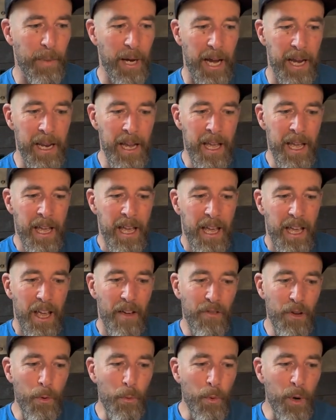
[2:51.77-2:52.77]
But
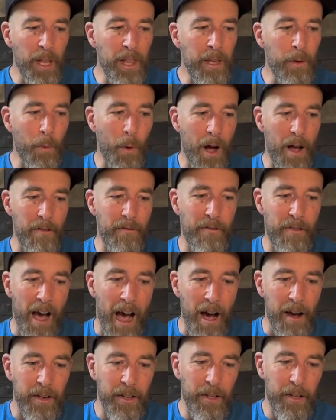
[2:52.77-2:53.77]
if you really want
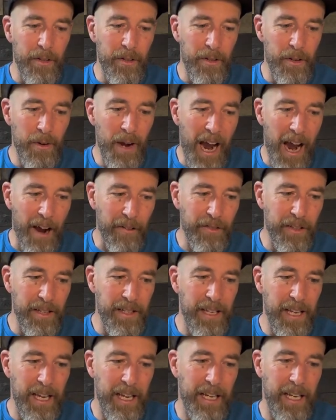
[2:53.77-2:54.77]
value, you have to
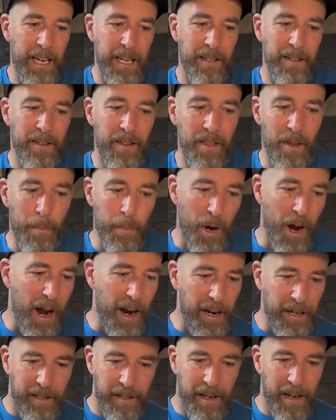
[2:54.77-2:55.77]
dig into the
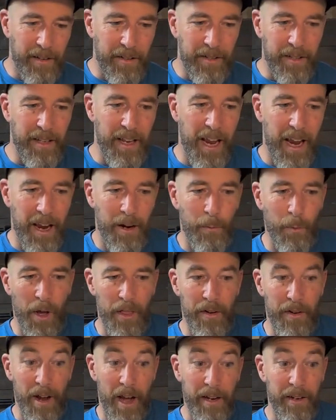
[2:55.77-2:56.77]
product to understand
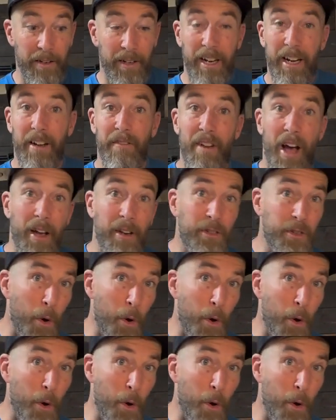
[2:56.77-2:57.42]
whether or not you're getting value.